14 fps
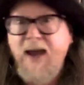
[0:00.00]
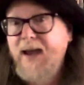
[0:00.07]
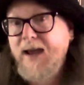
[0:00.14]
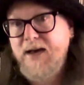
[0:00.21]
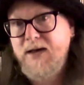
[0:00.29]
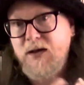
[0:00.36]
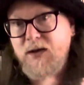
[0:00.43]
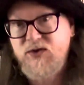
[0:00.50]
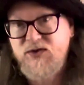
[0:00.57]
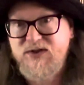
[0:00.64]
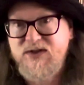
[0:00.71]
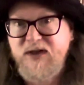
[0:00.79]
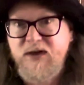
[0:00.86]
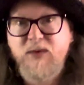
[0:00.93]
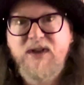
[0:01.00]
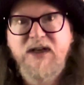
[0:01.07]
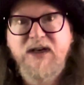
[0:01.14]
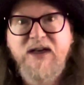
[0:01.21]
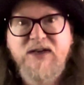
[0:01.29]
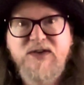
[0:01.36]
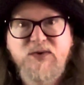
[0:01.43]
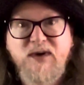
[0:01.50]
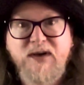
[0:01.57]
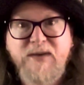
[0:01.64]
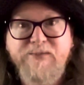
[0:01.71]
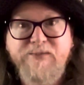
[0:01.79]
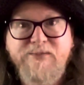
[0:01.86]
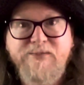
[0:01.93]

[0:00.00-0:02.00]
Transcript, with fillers: and I'll see you in the next one.